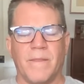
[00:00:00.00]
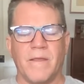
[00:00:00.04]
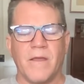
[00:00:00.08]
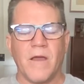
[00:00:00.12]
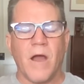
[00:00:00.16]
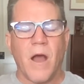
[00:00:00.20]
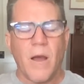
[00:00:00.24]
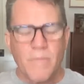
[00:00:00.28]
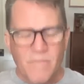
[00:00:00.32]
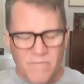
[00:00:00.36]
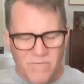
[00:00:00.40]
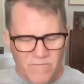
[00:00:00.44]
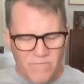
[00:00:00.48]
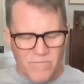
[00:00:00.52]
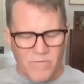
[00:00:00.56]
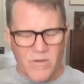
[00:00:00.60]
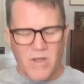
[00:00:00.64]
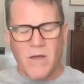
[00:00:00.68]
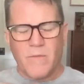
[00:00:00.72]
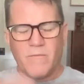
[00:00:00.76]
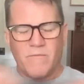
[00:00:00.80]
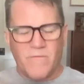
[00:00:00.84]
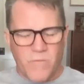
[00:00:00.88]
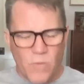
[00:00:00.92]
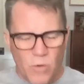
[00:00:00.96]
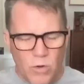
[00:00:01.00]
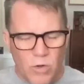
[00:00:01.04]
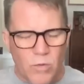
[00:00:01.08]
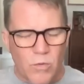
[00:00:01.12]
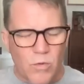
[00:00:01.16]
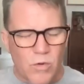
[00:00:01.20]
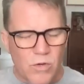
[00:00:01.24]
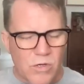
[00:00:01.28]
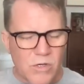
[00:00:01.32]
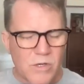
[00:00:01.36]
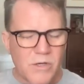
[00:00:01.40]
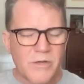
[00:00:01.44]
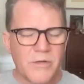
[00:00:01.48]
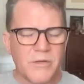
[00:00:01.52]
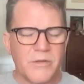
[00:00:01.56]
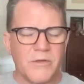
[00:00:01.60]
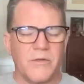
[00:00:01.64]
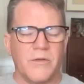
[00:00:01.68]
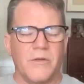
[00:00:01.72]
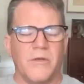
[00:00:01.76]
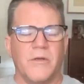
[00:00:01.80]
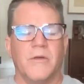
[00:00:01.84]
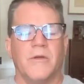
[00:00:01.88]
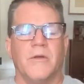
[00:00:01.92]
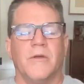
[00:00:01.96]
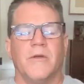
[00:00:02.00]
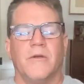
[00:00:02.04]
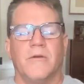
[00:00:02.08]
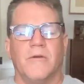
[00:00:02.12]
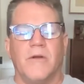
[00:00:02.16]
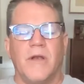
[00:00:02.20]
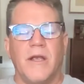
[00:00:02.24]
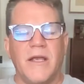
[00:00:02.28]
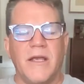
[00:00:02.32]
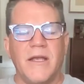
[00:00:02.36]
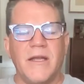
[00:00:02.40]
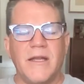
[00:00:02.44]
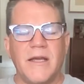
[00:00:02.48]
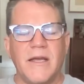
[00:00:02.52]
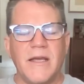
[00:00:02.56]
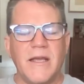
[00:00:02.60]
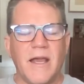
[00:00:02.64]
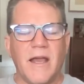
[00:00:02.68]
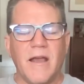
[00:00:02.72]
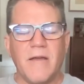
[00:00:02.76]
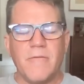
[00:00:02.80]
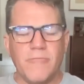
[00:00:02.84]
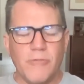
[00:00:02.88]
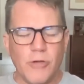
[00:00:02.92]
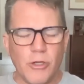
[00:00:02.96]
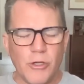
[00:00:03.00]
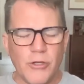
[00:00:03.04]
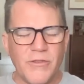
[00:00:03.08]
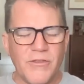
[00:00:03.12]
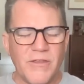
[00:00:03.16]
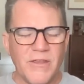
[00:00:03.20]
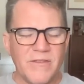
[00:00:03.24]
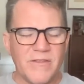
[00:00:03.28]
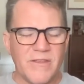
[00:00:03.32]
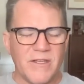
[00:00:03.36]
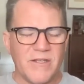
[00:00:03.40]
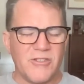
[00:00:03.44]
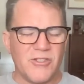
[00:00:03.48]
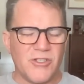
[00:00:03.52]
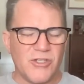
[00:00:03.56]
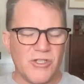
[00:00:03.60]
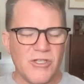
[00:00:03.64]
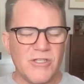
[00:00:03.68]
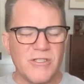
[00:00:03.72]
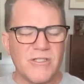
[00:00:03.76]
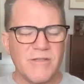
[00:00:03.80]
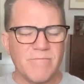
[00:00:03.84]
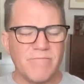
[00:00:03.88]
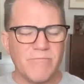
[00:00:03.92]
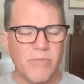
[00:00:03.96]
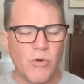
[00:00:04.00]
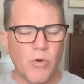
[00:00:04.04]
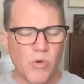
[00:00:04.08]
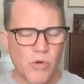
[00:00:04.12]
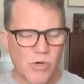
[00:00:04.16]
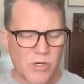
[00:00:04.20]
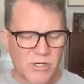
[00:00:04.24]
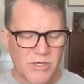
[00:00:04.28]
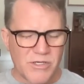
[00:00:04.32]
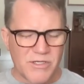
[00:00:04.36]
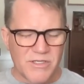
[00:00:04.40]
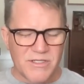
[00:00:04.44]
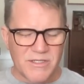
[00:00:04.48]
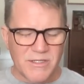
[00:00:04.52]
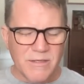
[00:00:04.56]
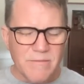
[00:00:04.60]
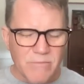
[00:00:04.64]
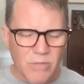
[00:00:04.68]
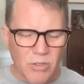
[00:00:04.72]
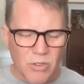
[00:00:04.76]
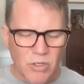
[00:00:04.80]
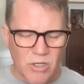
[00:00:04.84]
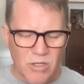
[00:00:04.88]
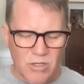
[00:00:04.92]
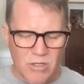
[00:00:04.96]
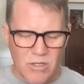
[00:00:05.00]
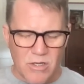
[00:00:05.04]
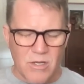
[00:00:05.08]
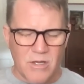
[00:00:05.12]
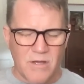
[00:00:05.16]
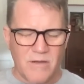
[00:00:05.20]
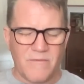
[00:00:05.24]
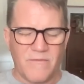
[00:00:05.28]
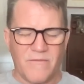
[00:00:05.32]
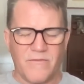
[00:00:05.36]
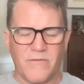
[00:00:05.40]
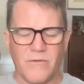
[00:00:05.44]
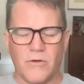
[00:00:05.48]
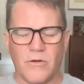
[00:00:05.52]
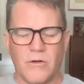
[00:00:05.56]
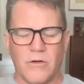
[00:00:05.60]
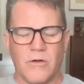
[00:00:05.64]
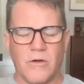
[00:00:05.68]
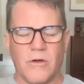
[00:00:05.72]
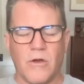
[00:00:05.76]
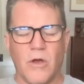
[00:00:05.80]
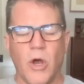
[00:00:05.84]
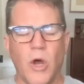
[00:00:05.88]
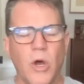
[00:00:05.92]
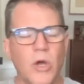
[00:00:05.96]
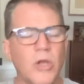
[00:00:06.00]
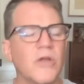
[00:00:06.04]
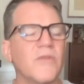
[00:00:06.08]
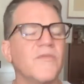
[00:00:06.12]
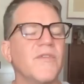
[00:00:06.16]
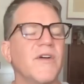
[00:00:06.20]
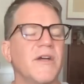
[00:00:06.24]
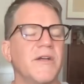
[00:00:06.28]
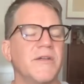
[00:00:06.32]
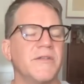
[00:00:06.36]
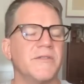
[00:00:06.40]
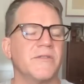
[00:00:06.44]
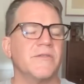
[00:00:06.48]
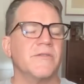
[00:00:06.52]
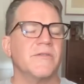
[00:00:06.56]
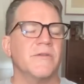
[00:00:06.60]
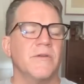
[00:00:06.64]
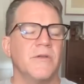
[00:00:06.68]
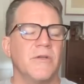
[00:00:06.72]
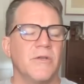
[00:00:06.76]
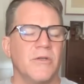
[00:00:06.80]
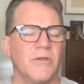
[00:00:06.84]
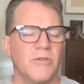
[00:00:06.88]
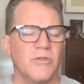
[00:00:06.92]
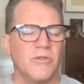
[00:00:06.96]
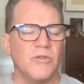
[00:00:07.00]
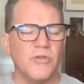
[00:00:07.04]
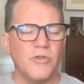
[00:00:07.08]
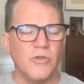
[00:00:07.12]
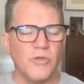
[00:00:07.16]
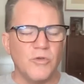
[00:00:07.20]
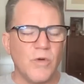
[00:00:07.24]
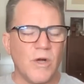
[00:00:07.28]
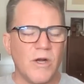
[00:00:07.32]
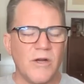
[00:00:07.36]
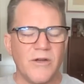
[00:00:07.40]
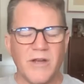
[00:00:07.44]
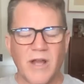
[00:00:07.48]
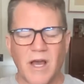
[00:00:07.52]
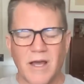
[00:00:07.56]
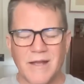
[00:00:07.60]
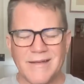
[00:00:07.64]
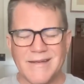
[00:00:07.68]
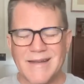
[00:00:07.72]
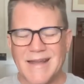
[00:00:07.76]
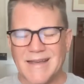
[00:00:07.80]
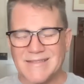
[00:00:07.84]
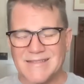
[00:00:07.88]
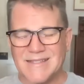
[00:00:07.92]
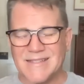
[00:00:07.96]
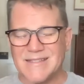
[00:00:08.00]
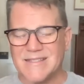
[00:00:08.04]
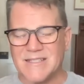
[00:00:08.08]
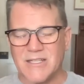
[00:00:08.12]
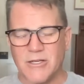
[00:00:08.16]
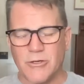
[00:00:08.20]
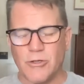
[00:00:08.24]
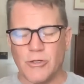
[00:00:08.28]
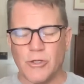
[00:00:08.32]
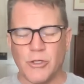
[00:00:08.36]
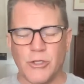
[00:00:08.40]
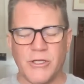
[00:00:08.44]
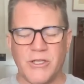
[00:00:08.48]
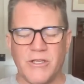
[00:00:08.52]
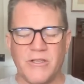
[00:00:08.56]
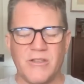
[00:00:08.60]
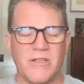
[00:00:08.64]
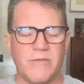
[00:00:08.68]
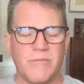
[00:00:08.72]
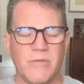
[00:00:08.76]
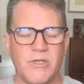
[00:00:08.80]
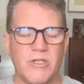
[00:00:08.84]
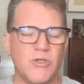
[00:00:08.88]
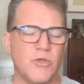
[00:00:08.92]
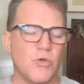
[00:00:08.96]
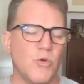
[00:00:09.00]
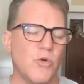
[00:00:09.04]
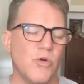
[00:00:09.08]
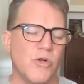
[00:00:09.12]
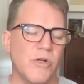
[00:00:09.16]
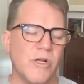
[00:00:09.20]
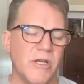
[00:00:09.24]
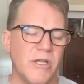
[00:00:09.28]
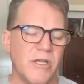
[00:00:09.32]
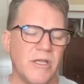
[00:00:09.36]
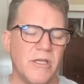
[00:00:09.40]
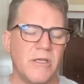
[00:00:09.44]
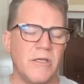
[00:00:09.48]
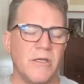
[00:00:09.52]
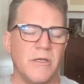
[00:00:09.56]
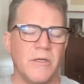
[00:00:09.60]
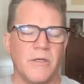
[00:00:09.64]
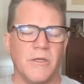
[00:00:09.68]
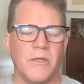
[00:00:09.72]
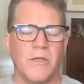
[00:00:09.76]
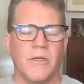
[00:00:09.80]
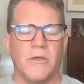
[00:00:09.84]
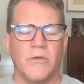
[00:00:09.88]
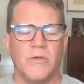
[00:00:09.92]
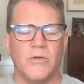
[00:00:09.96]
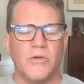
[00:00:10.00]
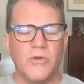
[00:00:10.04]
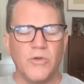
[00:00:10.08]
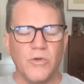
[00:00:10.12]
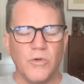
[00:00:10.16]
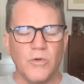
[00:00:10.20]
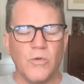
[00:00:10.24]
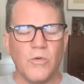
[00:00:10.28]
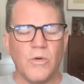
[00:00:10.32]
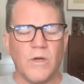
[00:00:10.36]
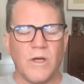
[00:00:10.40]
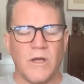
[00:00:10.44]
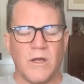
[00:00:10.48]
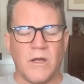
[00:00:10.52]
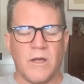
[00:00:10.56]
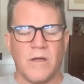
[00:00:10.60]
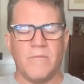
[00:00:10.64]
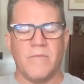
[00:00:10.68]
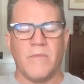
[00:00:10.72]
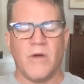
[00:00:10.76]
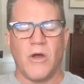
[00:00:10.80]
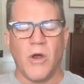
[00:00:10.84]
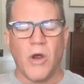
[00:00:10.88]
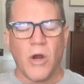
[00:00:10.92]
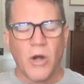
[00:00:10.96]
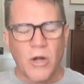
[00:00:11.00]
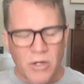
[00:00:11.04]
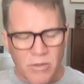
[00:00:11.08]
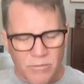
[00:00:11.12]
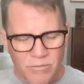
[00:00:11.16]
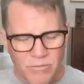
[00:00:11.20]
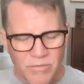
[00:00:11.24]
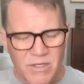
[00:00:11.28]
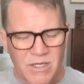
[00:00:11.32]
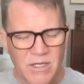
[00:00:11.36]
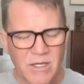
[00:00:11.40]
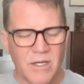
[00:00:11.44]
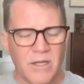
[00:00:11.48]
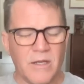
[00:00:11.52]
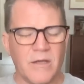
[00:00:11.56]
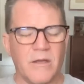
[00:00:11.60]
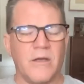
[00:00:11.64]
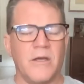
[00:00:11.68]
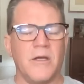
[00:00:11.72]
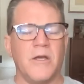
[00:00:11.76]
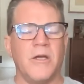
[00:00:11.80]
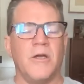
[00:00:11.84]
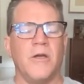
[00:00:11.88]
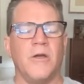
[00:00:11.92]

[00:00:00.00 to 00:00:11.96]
come forward. Right? I really think that she's an important symbol for all of us who are not necessarily in the majority, who are being